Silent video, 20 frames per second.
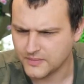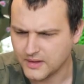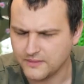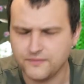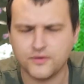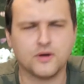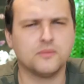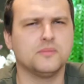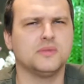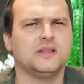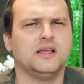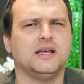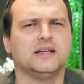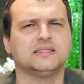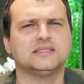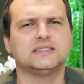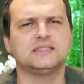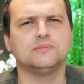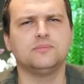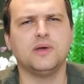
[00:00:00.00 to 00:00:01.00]
From the
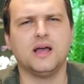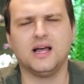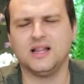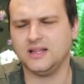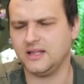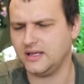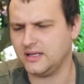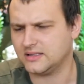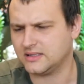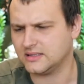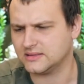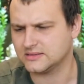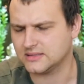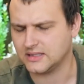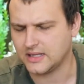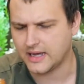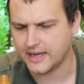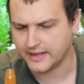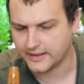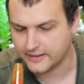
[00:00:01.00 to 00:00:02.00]
smell, it is
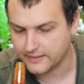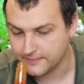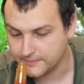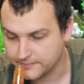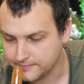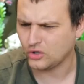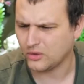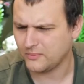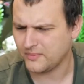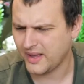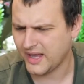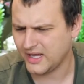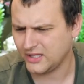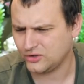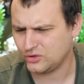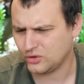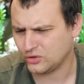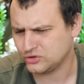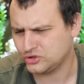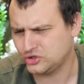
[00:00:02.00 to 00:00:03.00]
like
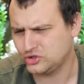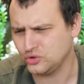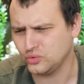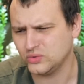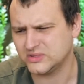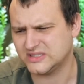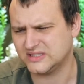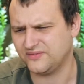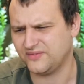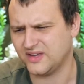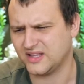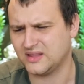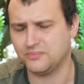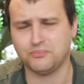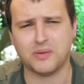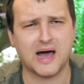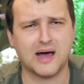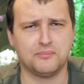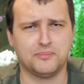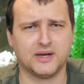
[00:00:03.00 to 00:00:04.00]
tomato juice with
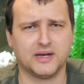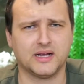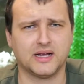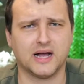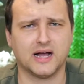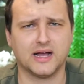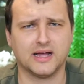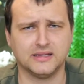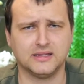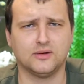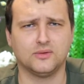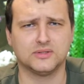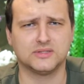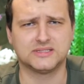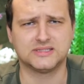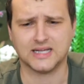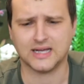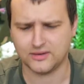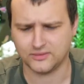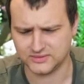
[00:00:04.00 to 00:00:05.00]
paprika. I know it
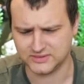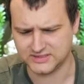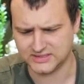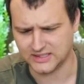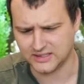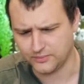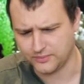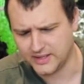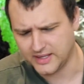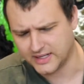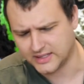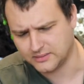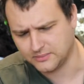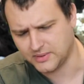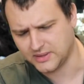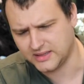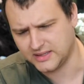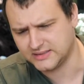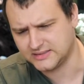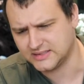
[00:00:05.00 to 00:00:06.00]
sounds weird,
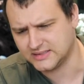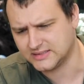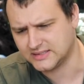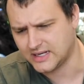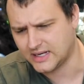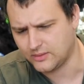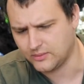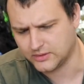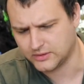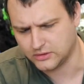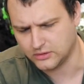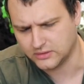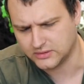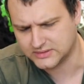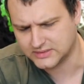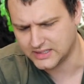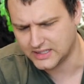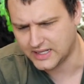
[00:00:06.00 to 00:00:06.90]
but this is how it looks